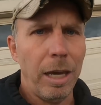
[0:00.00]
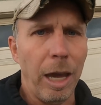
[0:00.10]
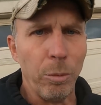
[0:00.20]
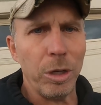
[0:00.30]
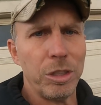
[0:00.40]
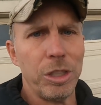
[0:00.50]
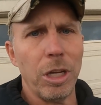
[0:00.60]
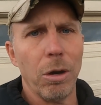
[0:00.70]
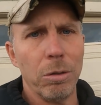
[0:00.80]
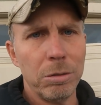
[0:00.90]
And wouldn't you
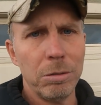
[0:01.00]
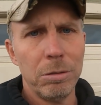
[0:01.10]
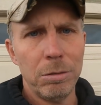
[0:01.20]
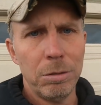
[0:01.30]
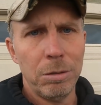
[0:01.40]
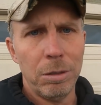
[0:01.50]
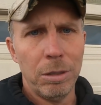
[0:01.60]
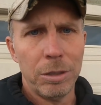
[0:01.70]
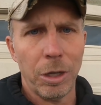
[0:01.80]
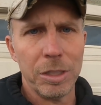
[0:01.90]
know,
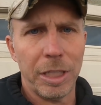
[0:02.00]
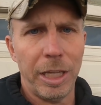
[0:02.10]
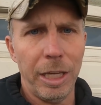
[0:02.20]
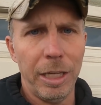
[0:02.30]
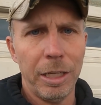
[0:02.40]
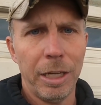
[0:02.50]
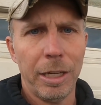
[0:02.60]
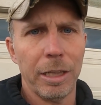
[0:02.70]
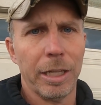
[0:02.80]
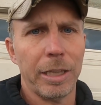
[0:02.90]
turns the key,
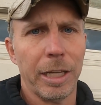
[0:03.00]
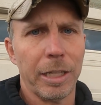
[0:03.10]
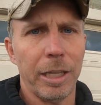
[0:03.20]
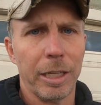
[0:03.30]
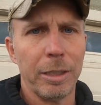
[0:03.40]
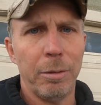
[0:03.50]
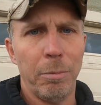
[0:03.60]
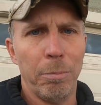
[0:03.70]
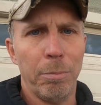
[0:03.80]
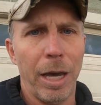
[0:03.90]
click, click, click,
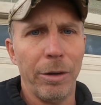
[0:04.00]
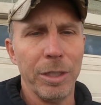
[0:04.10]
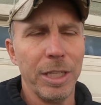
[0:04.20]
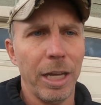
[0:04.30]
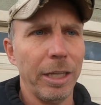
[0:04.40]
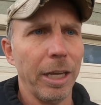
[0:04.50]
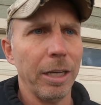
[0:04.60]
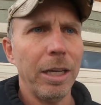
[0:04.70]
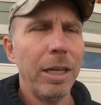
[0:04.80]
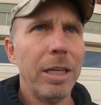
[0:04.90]
battery's dead
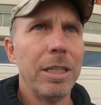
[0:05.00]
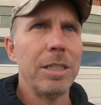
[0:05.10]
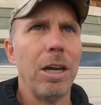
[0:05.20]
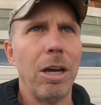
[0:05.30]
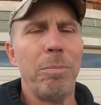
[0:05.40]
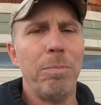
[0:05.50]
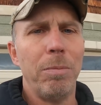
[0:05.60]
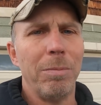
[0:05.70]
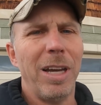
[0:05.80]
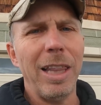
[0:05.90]
again. So
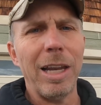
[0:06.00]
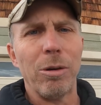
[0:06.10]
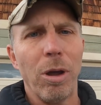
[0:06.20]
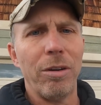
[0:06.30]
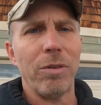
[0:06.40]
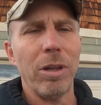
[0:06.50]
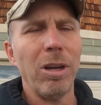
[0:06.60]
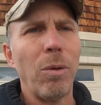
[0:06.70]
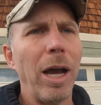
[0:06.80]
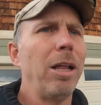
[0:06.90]
I let it run for a
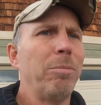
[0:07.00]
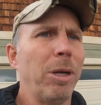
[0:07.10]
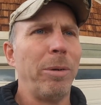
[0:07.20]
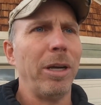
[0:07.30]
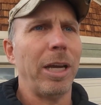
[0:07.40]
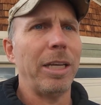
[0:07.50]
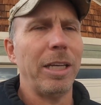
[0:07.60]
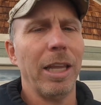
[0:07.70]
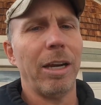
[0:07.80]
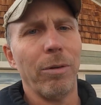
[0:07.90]
little while, but apparently I
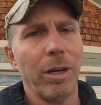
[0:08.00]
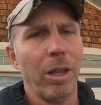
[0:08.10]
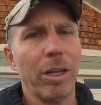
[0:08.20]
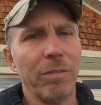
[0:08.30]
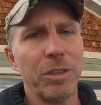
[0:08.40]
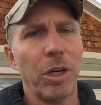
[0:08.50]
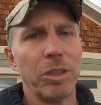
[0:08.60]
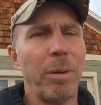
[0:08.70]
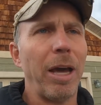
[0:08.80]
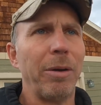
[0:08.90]
didn't let it run long enough to
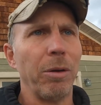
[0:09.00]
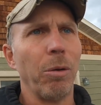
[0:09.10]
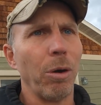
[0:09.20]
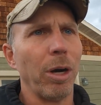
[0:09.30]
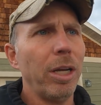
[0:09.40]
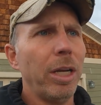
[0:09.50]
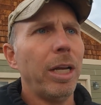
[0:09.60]
charge the battery, or